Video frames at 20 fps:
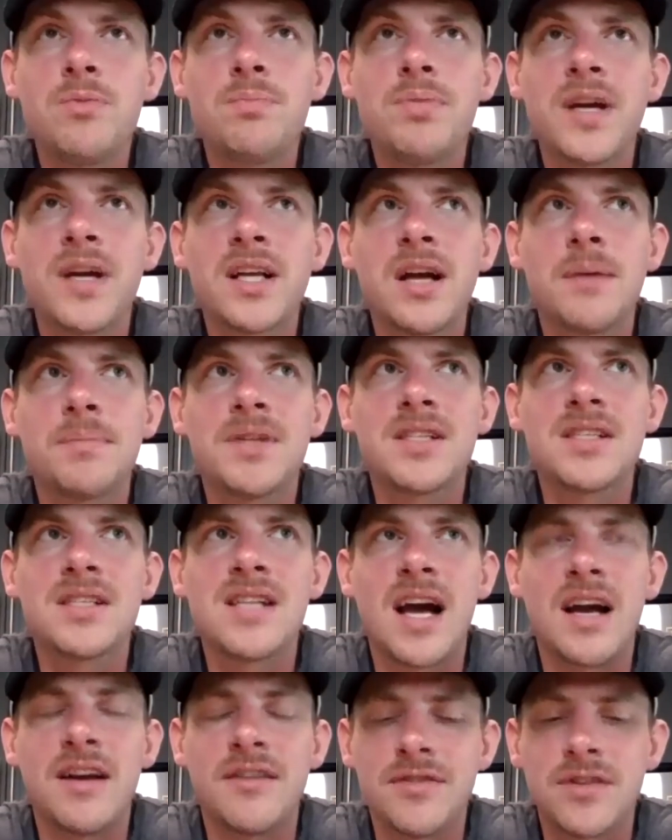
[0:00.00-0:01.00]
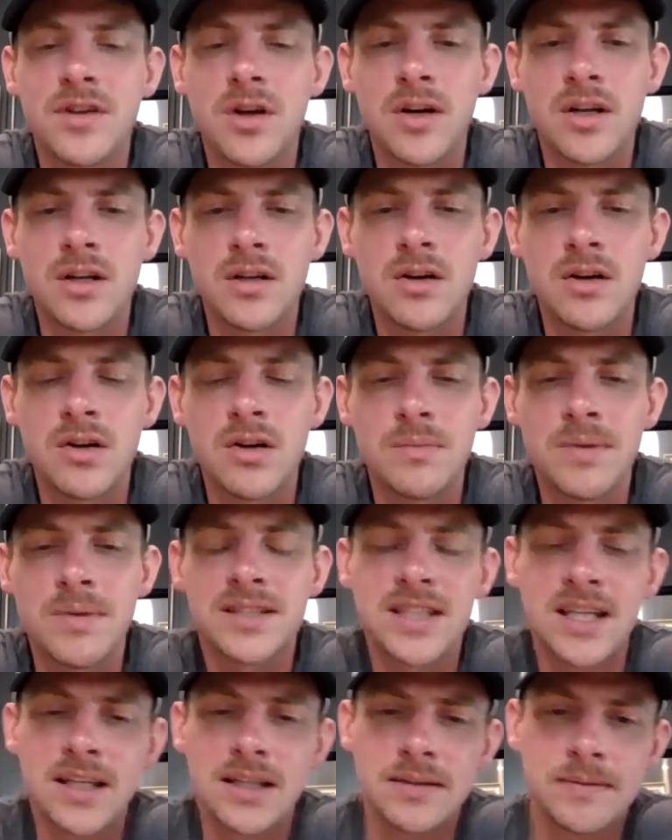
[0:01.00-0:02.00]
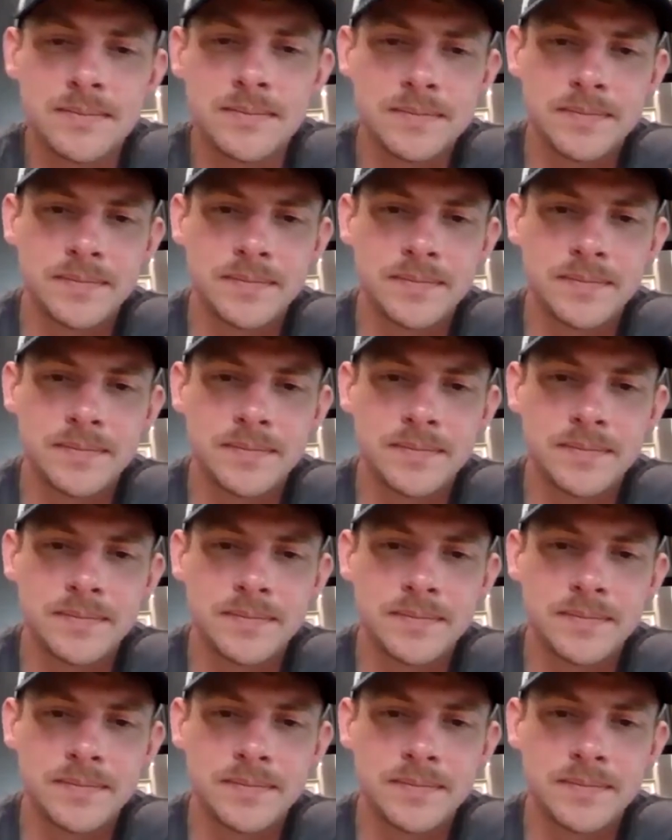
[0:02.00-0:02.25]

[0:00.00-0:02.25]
are you picking up this knife? Go ahead about that.